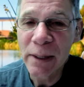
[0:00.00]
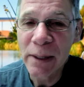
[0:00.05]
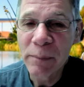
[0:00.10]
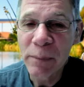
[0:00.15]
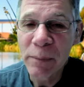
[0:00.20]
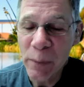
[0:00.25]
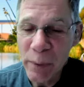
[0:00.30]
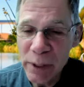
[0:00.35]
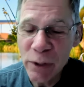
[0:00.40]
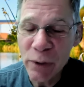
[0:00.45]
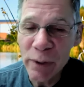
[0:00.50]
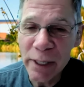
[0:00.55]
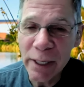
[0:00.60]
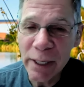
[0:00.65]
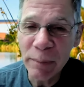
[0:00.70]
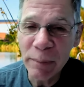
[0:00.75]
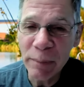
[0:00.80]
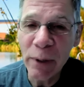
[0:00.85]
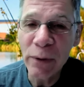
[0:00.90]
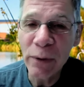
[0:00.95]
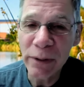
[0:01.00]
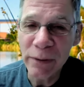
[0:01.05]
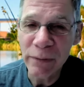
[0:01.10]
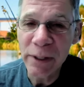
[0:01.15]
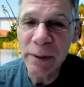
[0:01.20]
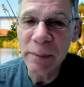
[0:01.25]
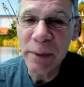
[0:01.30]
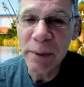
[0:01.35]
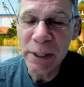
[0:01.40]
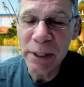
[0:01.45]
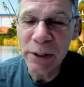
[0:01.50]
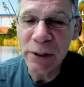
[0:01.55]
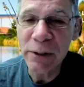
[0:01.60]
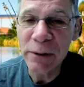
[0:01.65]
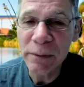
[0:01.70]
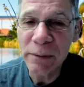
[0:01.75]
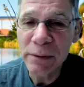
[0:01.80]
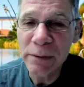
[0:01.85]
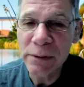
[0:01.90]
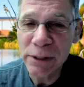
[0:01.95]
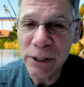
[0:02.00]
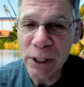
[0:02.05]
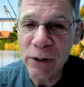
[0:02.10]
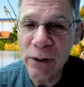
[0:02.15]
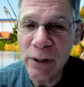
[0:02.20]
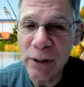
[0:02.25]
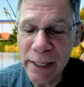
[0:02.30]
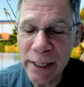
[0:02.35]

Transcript: But we yeah, do I've get got, both of them here, scarlet.